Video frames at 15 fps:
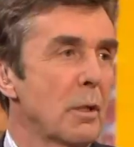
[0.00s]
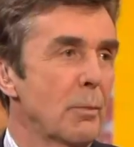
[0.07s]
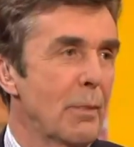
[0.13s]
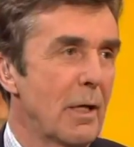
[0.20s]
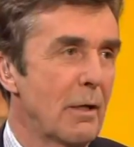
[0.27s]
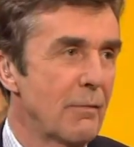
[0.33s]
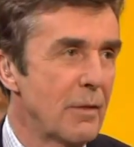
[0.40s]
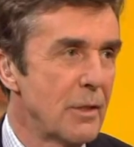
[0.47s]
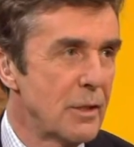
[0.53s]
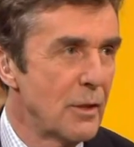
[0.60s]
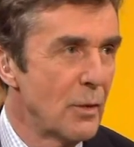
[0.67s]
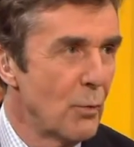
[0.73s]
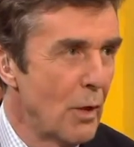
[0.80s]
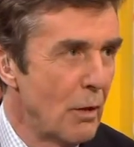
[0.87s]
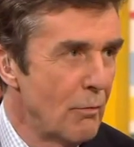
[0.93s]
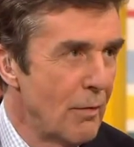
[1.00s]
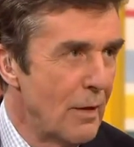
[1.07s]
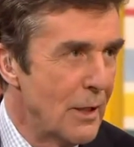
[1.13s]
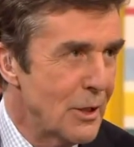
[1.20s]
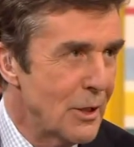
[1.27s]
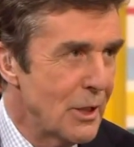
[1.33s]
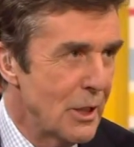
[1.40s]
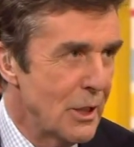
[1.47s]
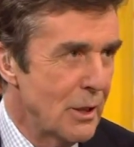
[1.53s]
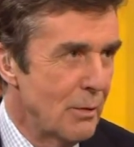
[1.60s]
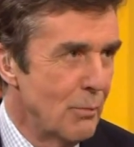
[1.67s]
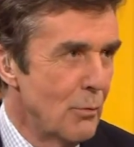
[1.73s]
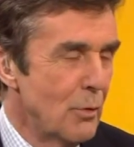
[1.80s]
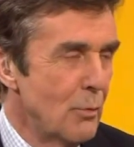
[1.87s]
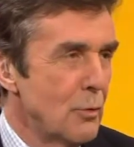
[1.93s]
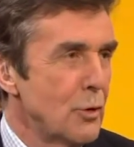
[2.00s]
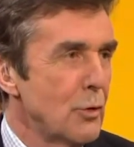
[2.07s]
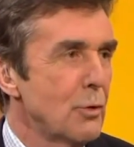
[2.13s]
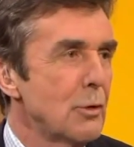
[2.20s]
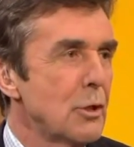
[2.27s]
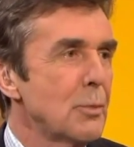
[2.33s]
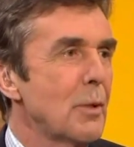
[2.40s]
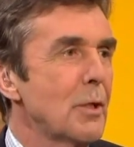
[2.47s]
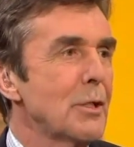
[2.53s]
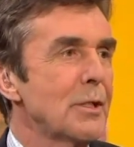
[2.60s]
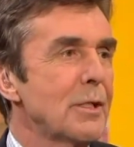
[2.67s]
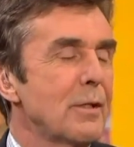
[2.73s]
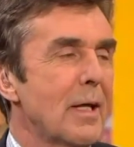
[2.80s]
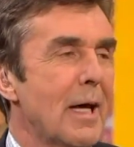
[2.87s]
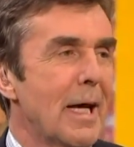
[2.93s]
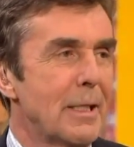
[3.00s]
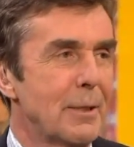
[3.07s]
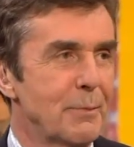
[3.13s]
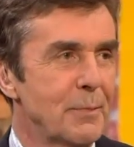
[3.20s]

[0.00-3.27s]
at the benefits in the welfare system. What was your response to that?